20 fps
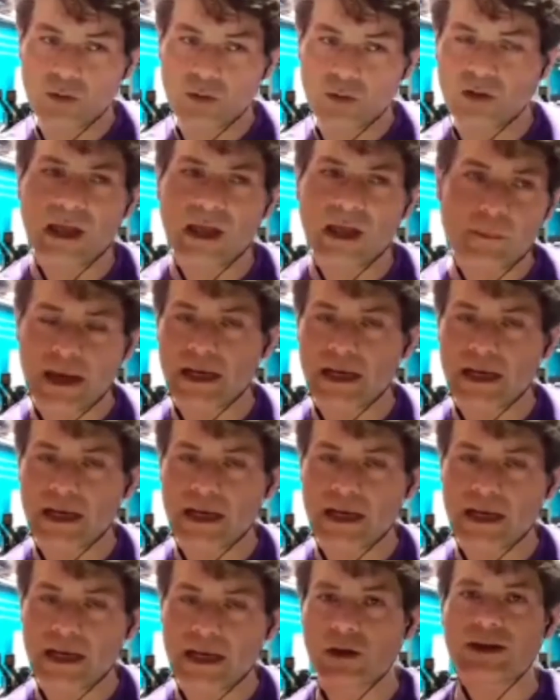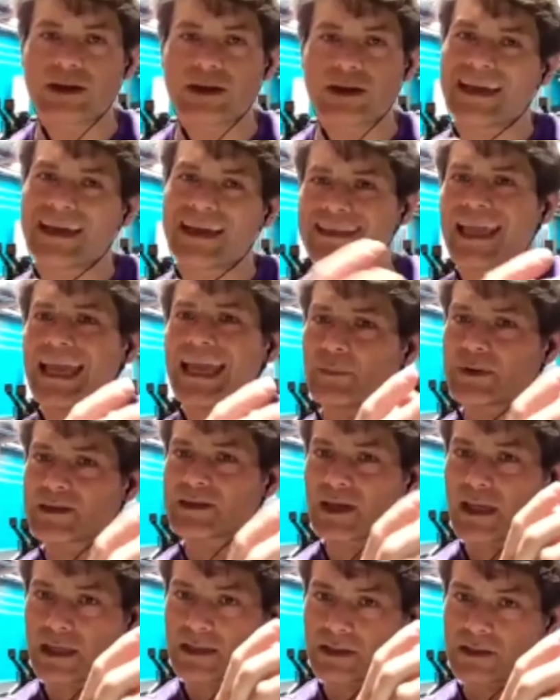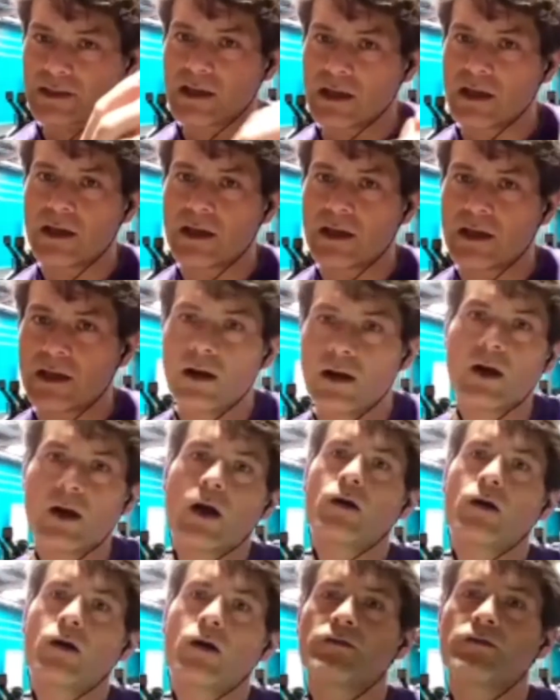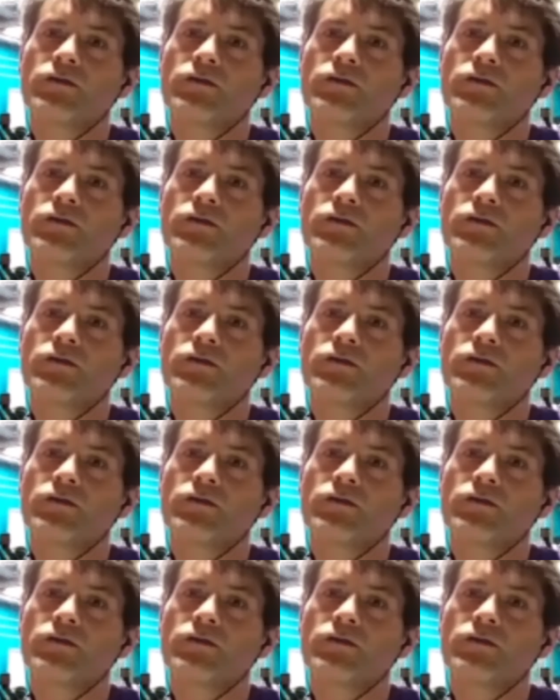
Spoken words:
our money on is that 10% of